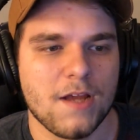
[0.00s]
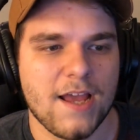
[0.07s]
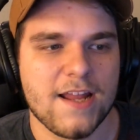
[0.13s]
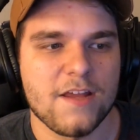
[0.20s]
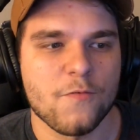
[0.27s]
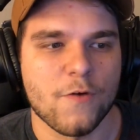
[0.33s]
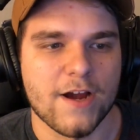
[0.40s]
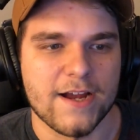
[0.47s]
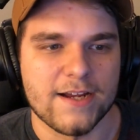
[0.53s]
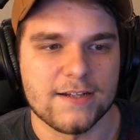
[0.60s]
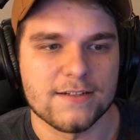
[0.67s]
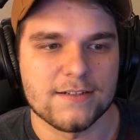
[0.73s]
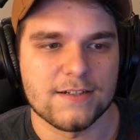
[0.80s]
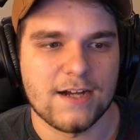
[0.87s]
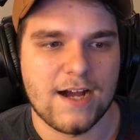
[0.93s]
anyway,
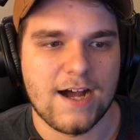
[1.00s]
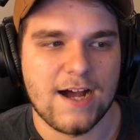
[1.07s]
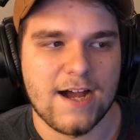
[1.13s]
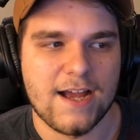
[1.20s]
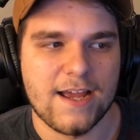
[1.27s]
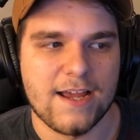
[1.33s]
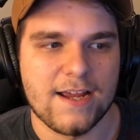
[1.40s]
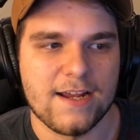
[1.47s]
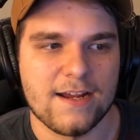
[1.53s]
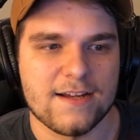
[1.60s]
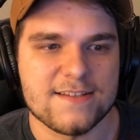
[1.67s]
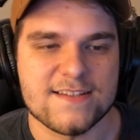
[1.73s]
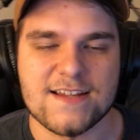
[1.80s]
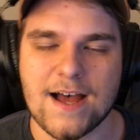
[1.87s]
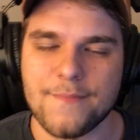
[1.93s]
I
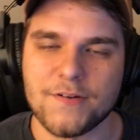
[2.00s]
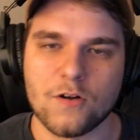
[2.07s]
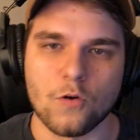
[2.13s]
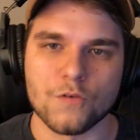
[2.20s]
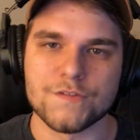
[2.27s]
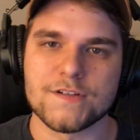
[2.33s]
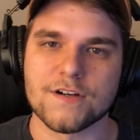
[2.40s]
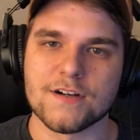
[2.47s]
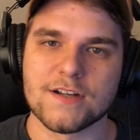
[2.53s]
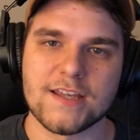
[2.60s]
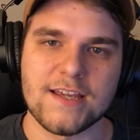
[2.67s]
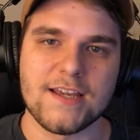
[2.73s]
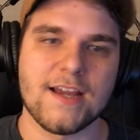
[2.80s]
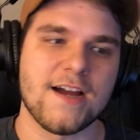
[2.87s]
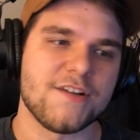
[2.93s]
stopped cold
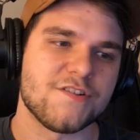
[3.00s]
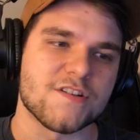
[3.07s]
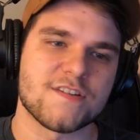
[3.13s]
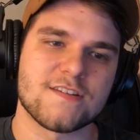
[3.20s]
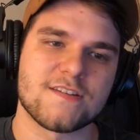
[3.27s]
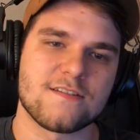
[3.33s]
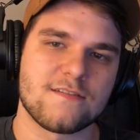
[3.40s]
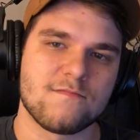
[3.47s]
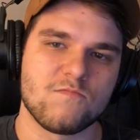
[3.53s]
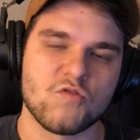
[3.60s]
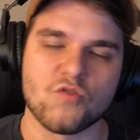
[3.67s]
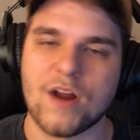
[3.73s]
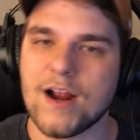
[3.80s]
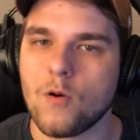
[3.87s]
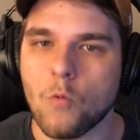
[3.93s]
turkey. I just
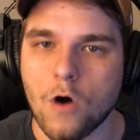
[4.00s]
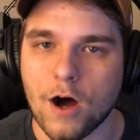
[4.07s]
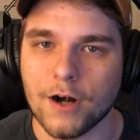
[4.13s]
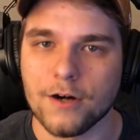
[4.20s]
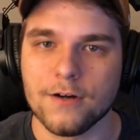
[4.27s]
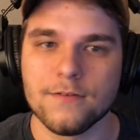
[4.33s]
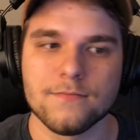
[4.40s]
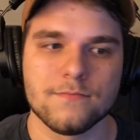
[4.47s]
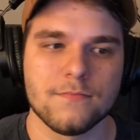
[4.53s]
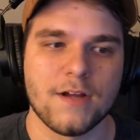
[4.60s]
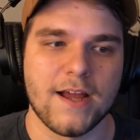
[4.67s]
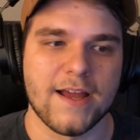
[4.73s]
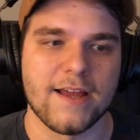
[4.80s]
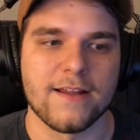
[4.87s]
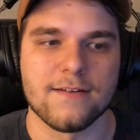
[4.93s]
drank water,
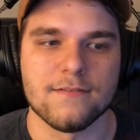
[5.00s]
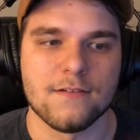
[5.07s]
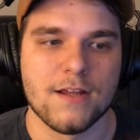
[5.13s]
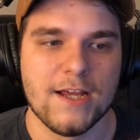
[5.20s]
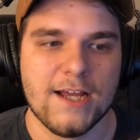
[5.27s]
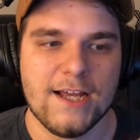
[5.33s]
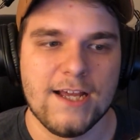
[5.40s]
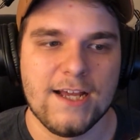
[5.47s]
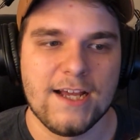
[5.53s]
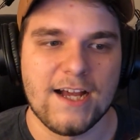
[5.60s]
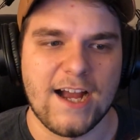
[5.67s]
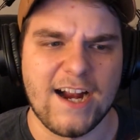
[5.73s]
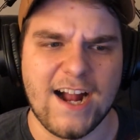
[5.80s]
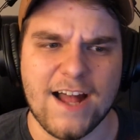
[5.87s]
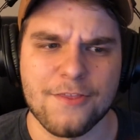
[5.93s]
and
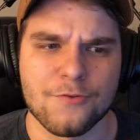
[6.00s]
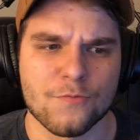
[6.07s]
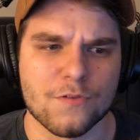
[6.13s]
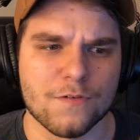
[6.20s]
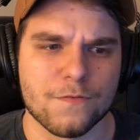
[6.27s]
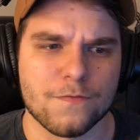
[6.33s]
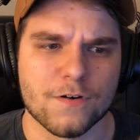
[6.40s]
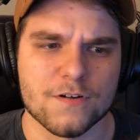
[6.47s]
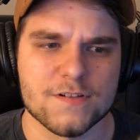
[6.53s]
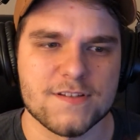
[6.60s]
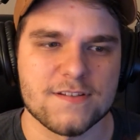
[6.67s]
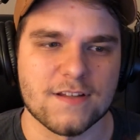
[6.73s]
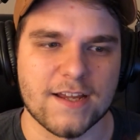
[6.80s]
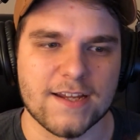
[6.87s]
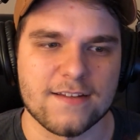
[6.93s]
I got through the
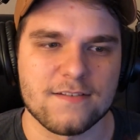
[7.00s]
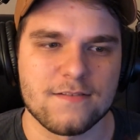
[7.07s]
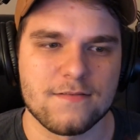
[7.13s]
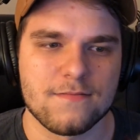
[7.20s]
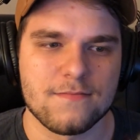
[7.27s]
first like